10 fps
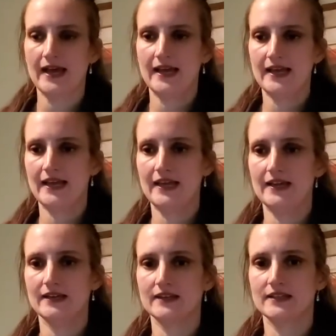
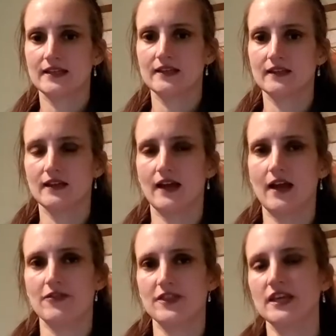And I
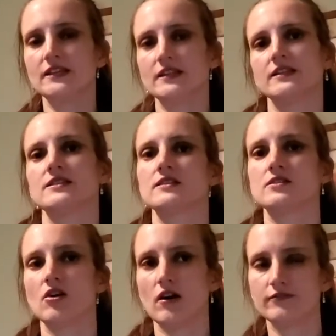think that this is
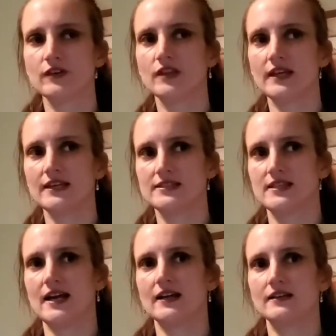often
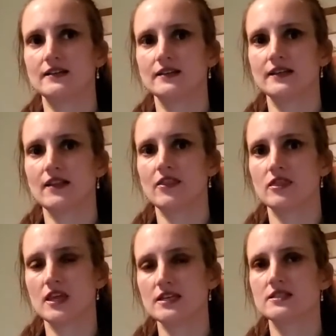exactly
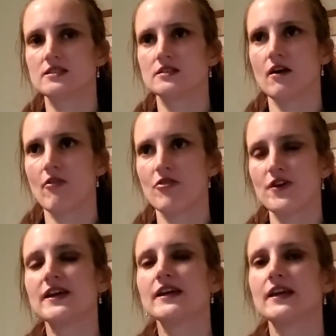this
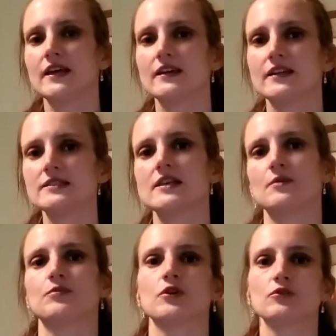thinking, this
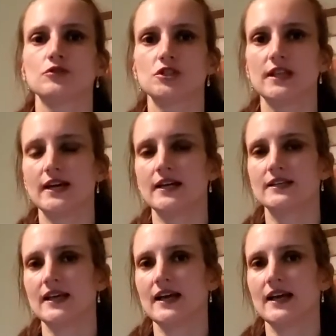approach that